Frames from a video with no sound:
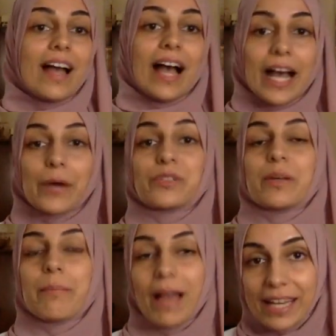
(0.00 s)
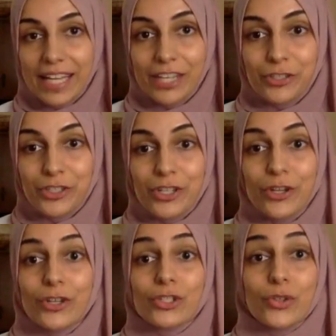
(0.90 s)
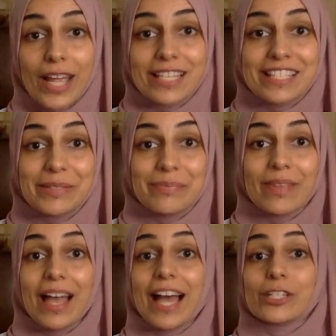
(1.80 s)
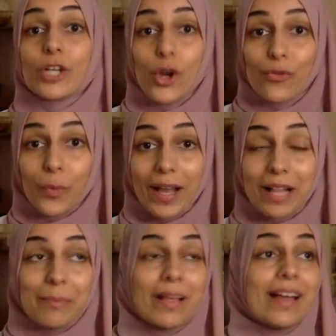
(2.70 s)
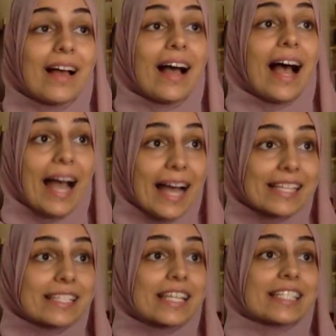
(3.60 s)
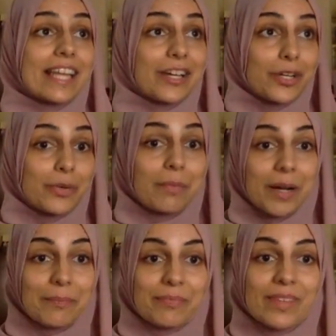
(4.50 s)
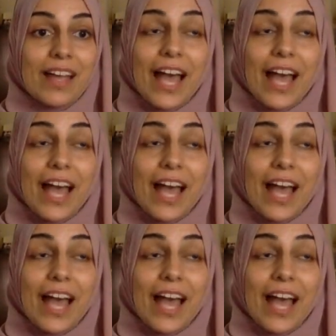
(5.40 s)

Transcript: how to manage stress and overwhelm as a stay-at-home mum.